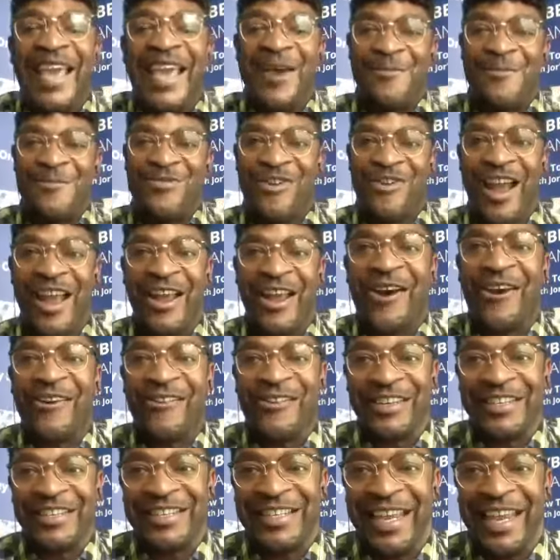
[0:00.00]
it a
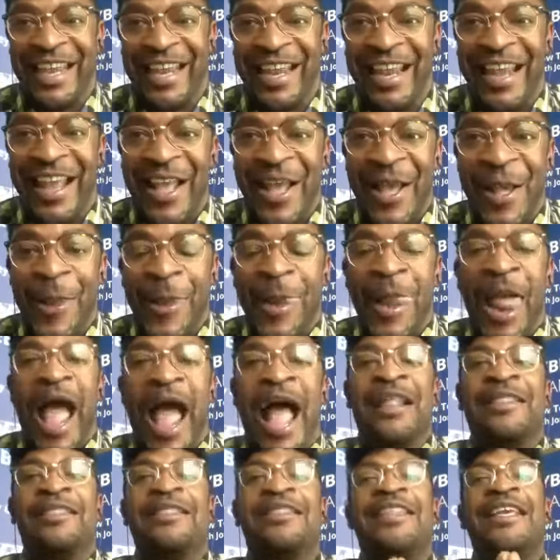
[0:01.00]
priority.
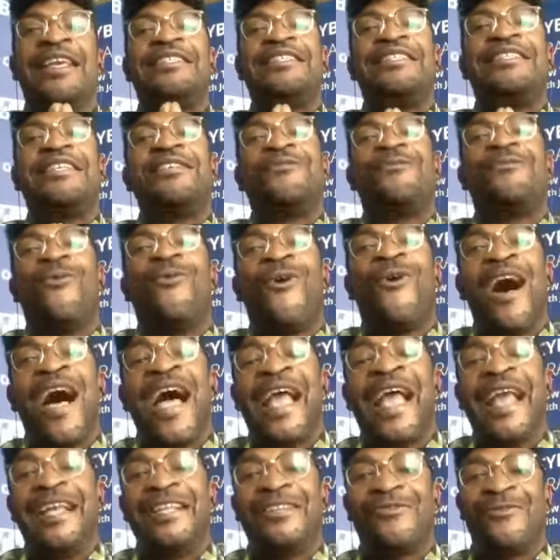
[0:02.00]
And this is
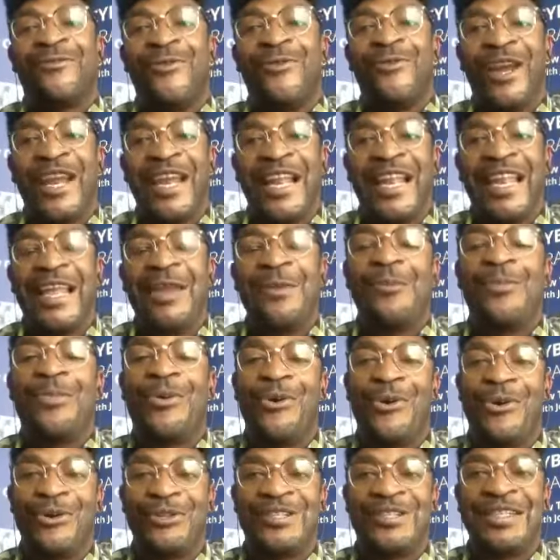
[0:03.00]
why it's really
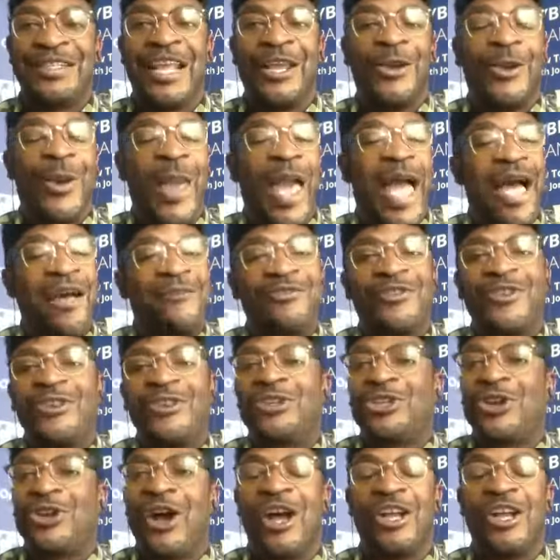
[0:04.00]
important that you have to
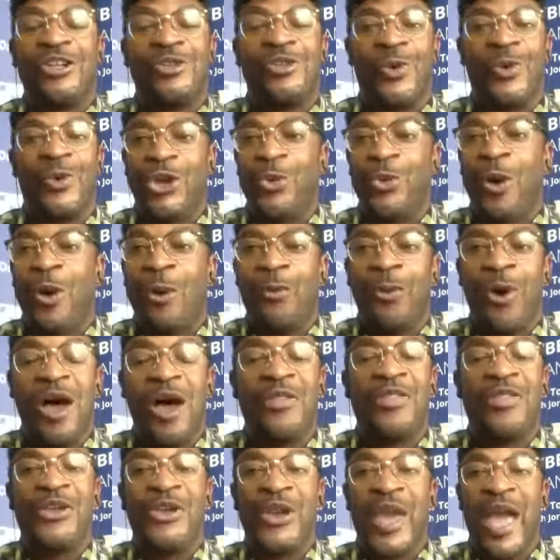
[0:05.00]
charge what you are
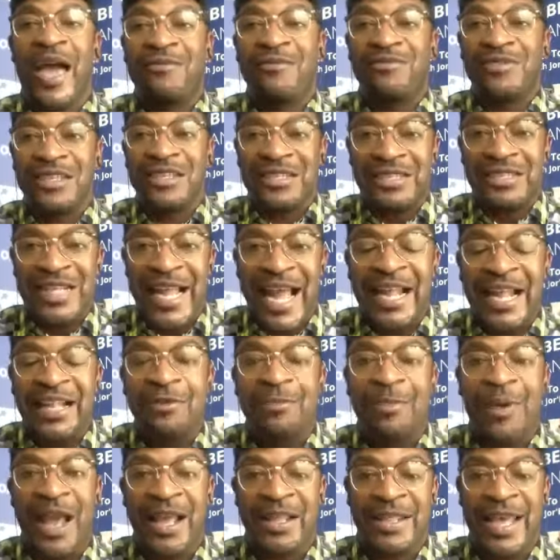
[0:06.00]
worth and you have to
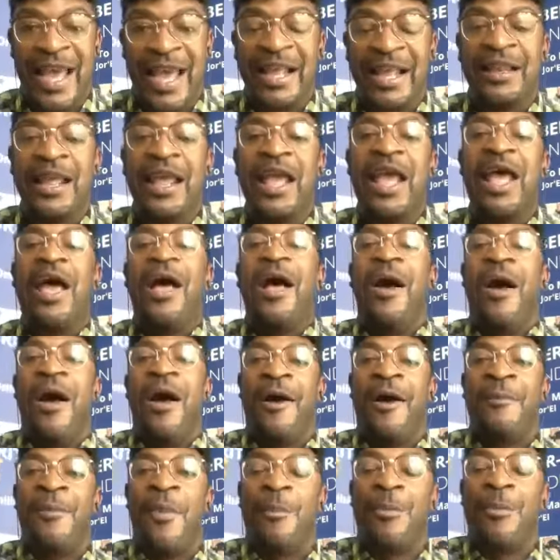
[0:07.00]
stand by that,
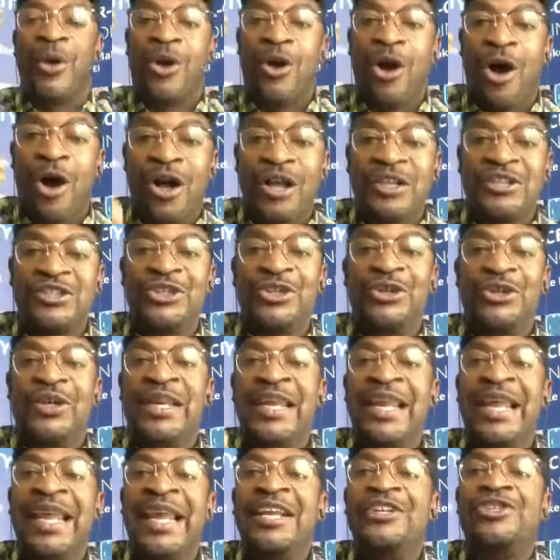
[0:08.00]
because you
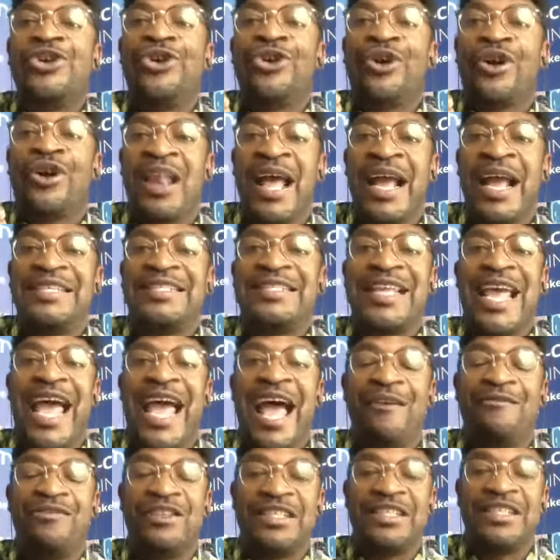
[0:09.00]
need your clients to
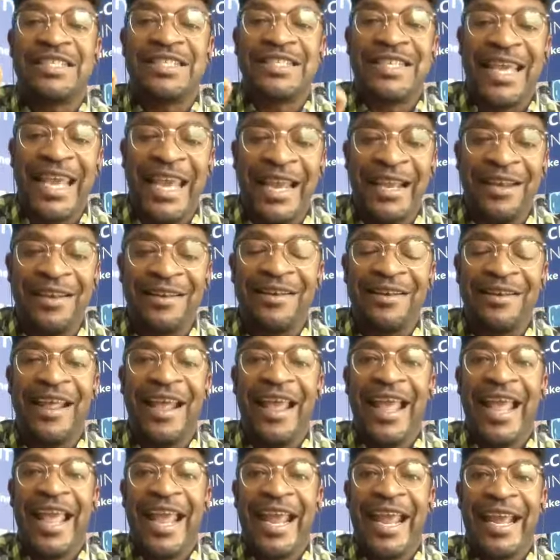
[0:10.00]
have skin
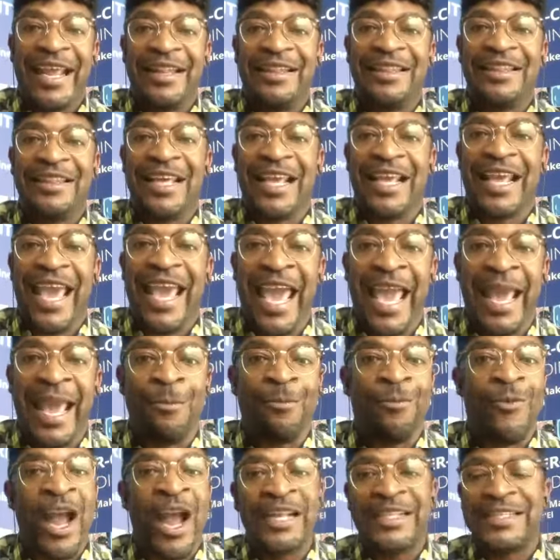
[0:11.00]
in the
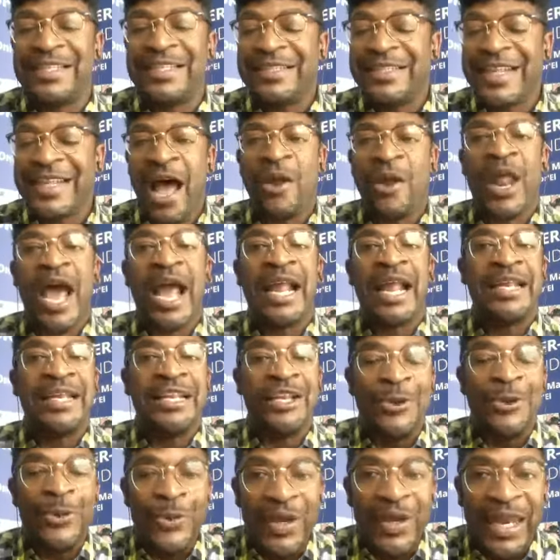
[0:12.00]
game. Write it down.
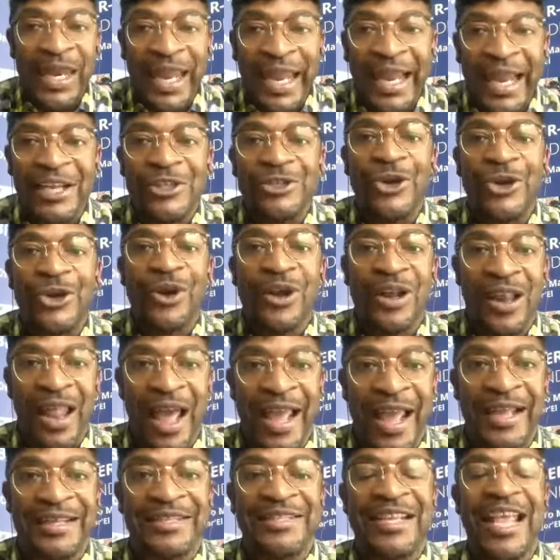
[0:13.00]
You need your
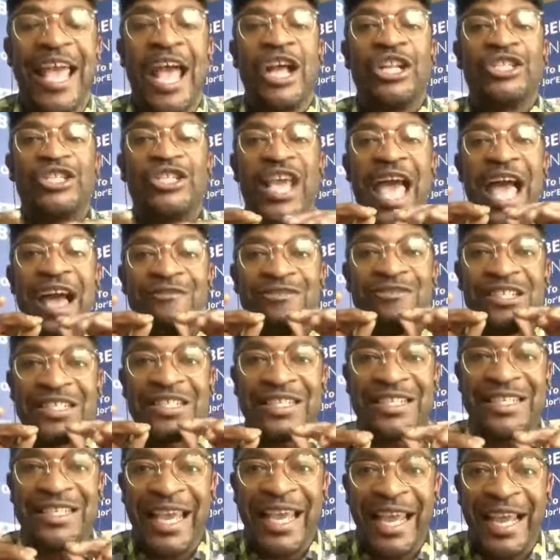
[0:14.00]
clients to have
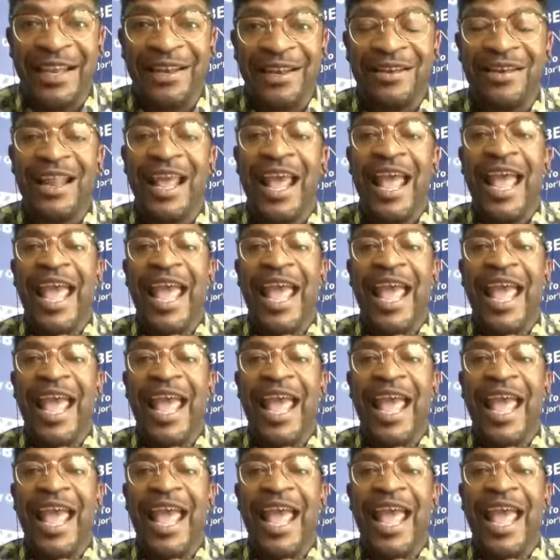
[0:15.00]
skin